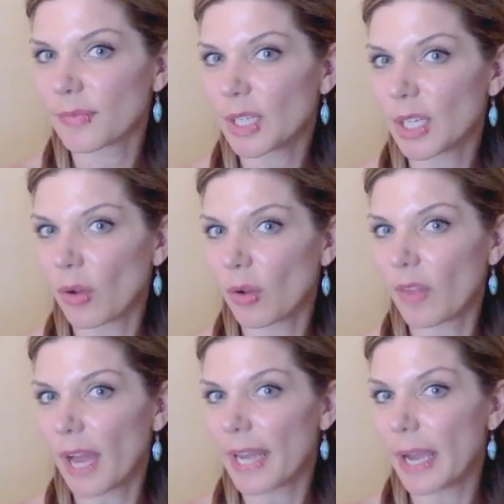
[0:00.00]
I'm going to hold
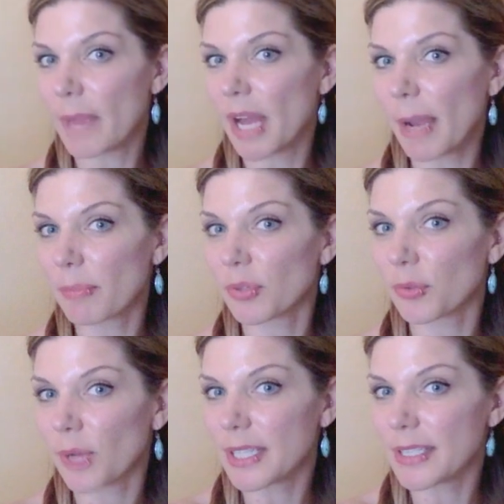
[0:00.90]
that. Now I'm not
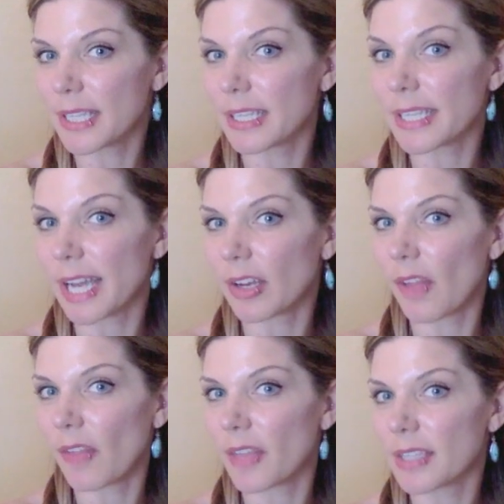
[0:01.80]
pressing down
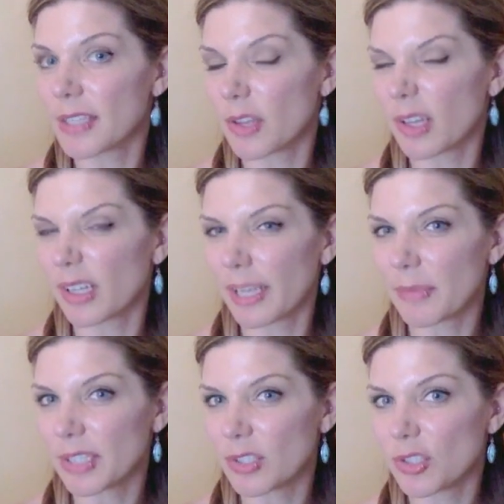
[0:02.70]
on this so the
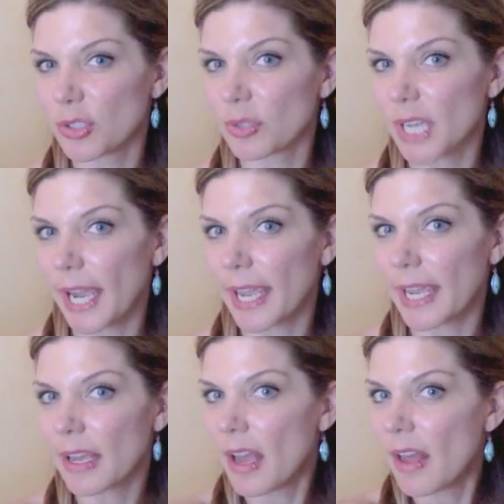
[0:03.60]
clamp gets too
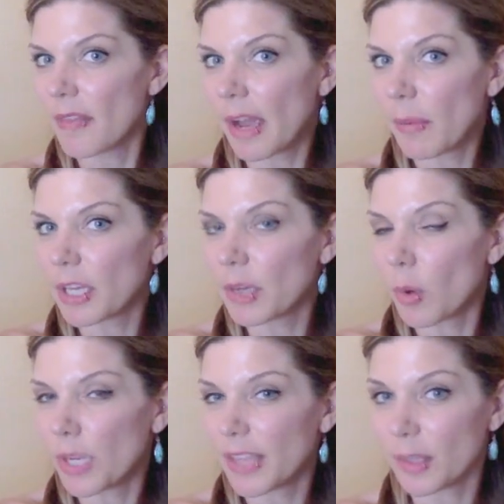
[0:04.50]
tight. That way you
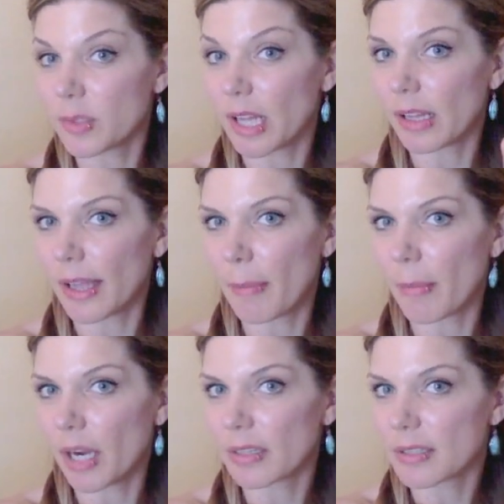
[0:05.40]
won't get those clamp
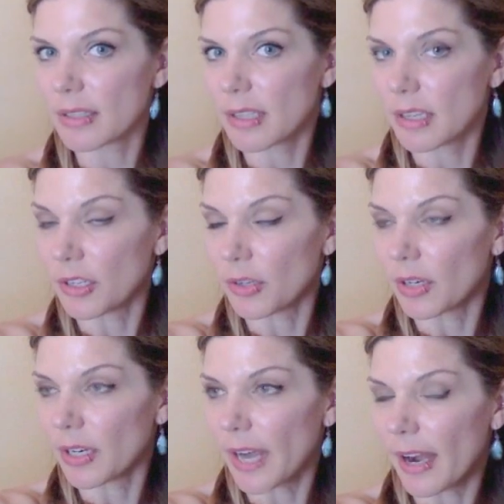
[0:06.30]
marks in
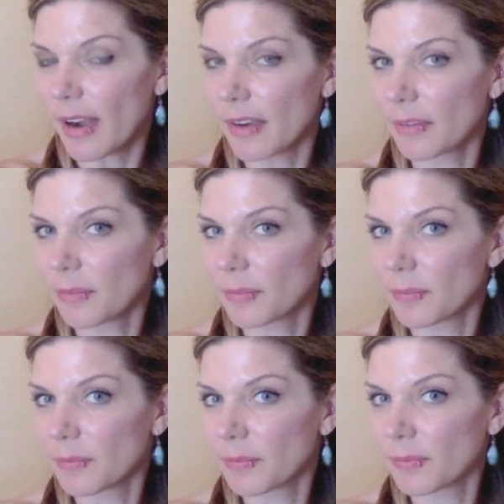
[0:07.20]
your hair.
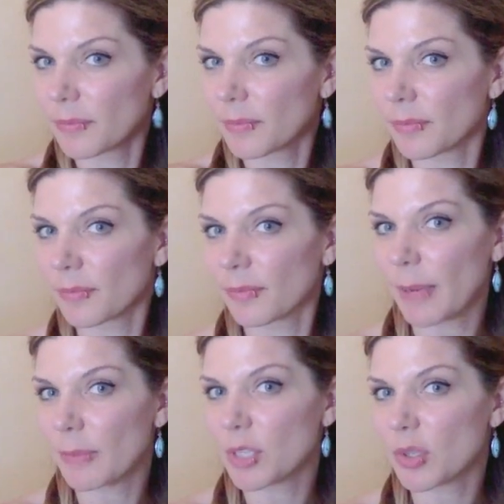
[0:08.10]

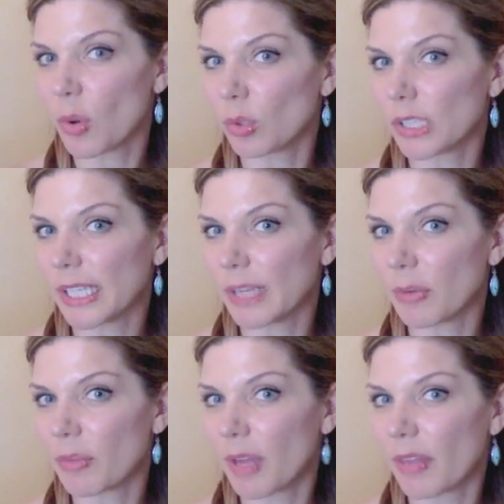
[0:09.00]
I'm just holding it
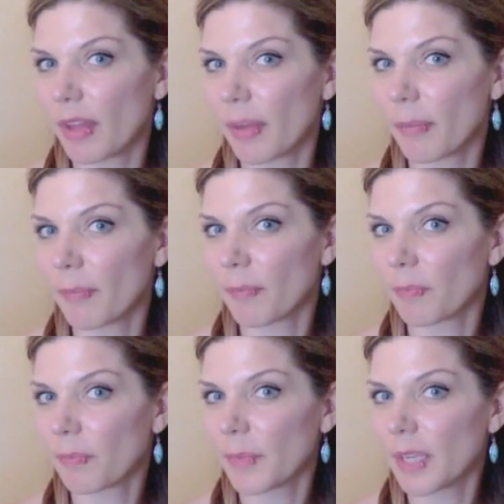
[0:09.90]
with my thumb.
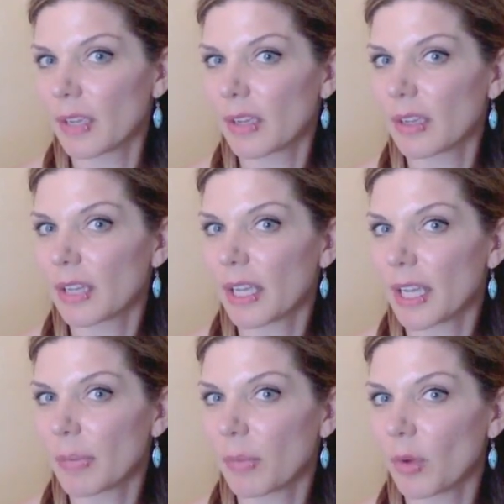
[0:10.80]
Okay,
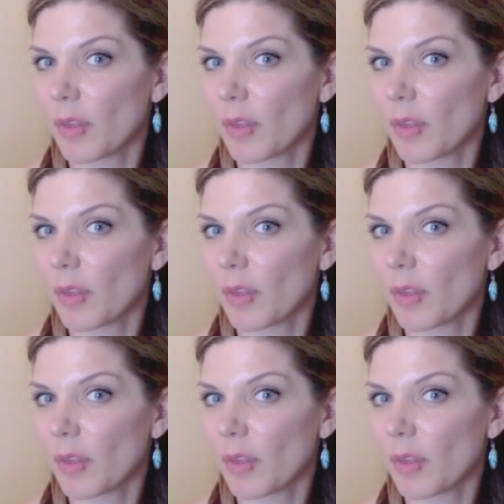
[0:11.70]
gonna pull